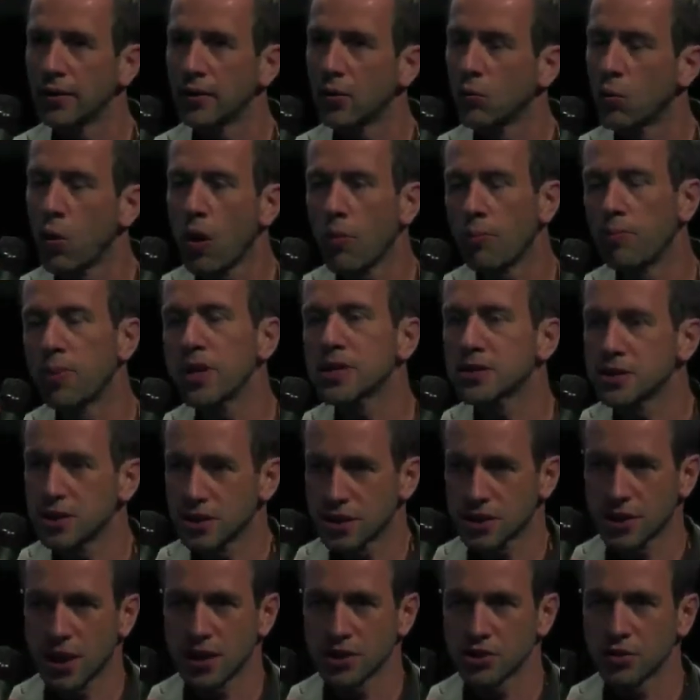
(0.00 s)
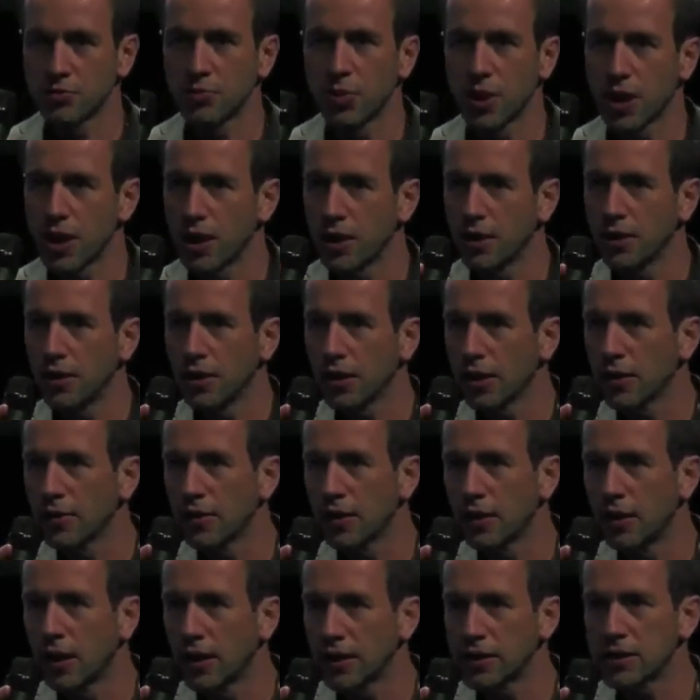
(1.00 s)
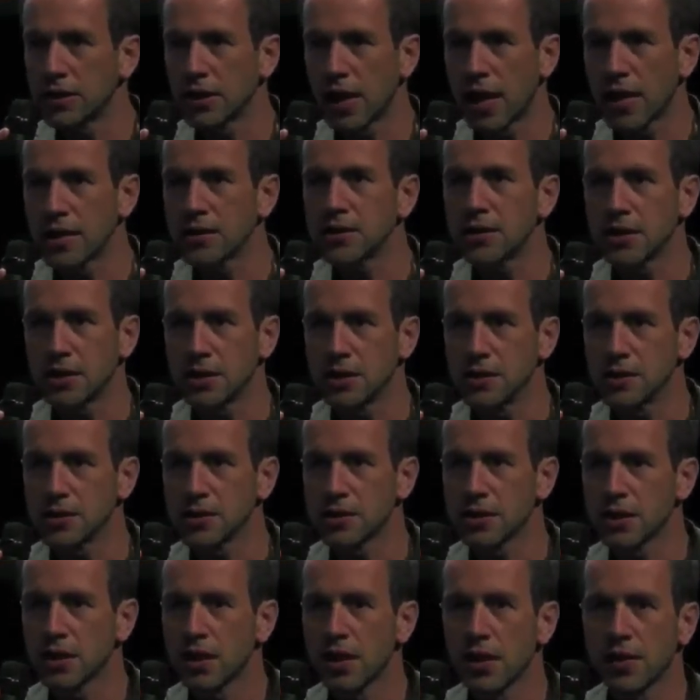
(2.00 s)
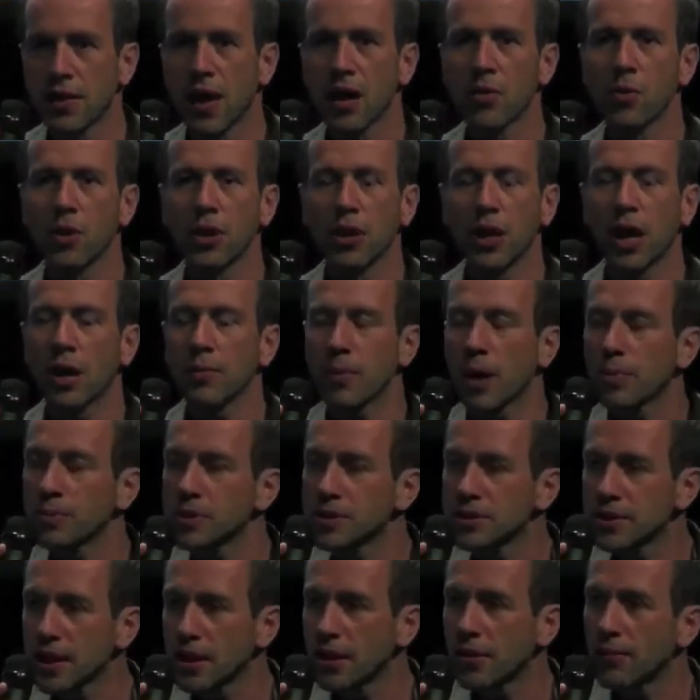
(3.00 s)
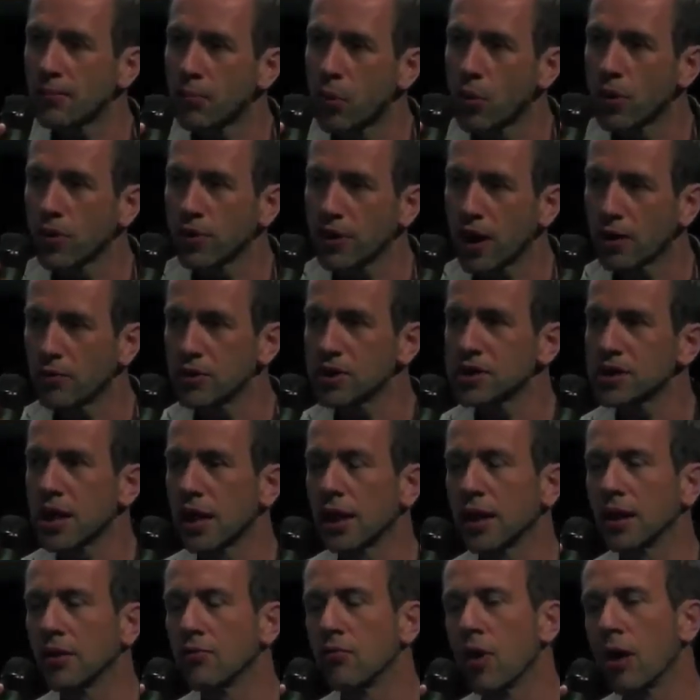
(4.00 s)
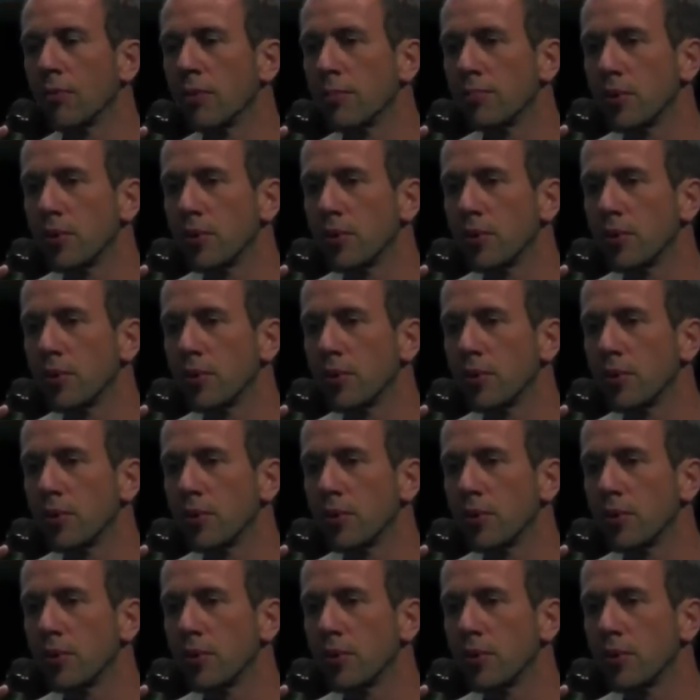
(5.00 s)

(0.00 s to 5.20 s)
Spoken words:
what business they should be in the 1980s. They were, up until that point, they were selling rubber